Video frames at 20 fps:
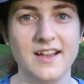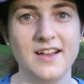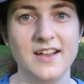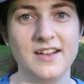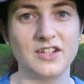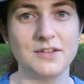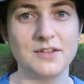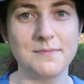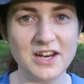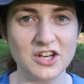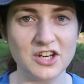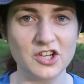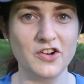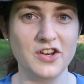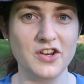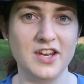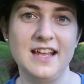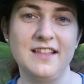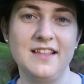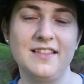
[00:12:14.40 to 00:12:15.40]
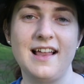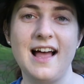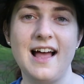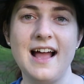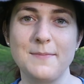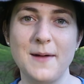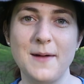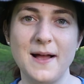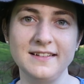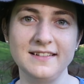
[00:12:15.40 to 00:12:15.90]
So make sure you hit the
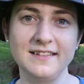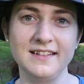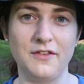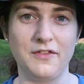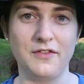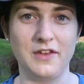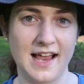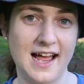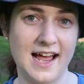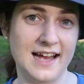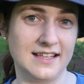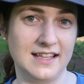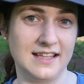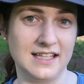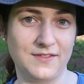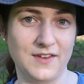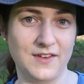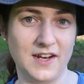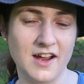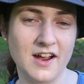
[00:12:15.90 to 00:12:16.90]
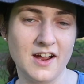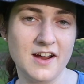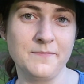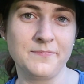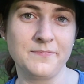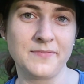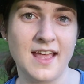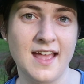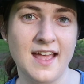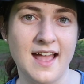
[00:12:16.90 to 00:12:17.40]
like button if you liked this video,
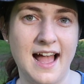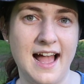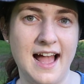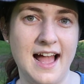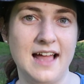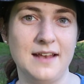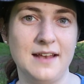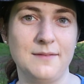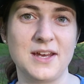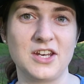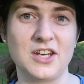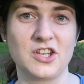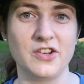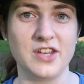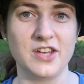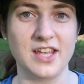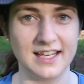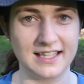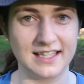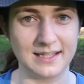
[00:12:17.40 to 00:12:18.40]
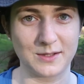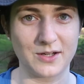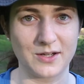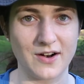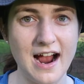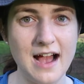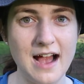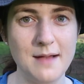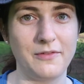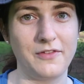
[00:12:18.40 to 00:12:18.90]
and make sure you hit
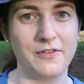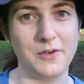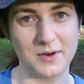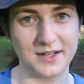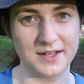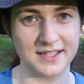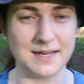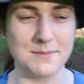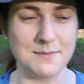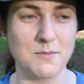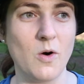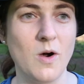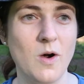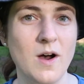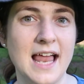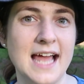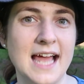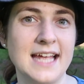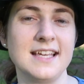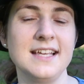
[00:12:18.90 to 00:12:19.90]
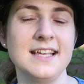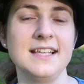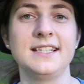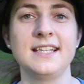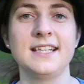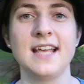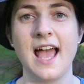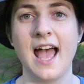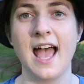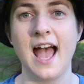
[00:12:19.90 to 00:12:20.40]
subscribe if you want to see more like this.
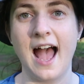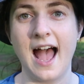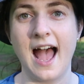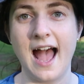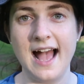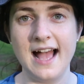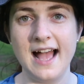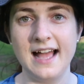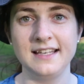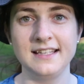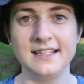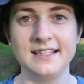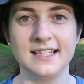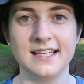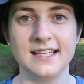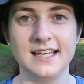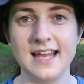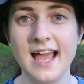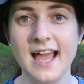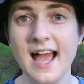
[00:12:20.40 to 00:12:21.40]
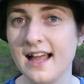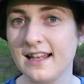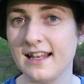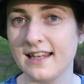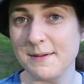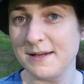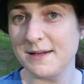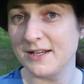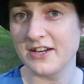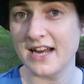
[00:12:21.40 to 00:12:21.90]
And yeah,
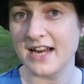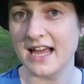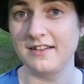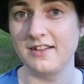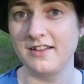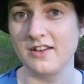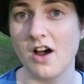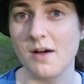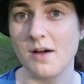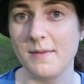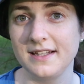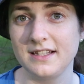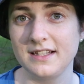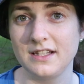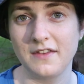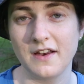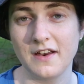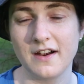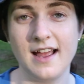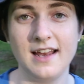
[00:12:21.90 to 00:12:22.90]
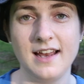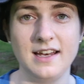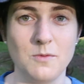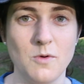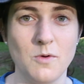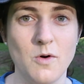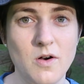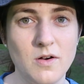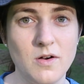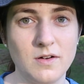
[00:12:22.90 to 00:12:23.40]
let me know down in the comments if there are any
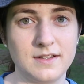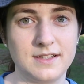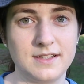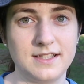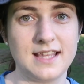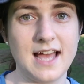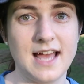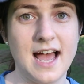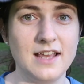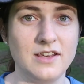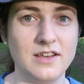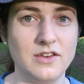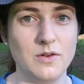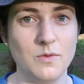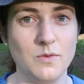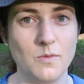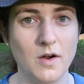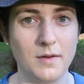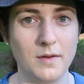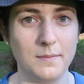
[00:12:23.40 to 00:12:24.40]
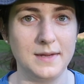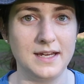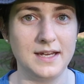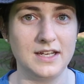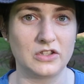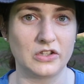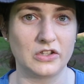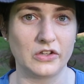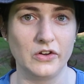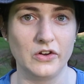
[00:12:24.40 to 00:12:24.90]
walks that you want me
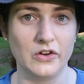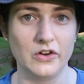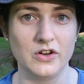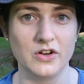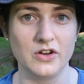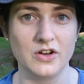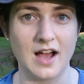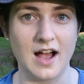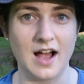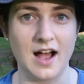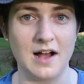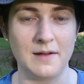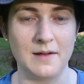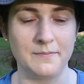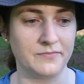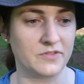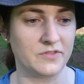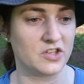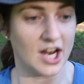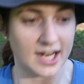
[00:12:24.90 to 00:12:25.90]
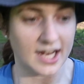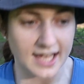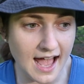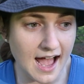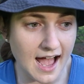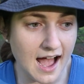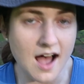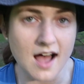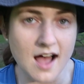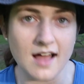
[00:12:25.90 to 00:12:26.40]
to check
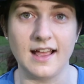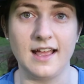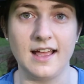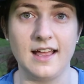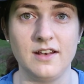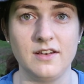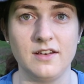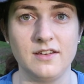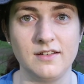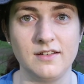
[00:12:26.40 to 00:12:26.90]
out and